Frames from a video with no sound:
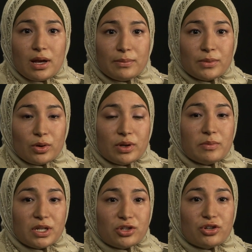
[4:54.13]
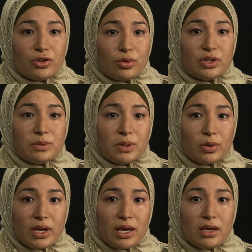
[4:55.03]
I'm going to make sure you're going to be
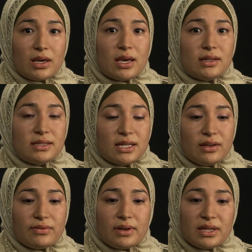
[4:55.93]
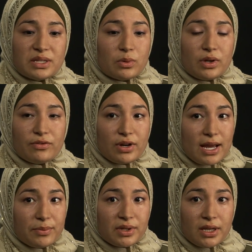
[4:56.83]
okay and safe, and this won't ever
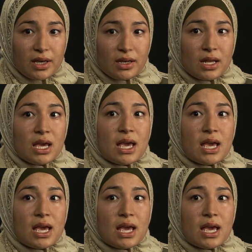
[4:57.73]
happen again.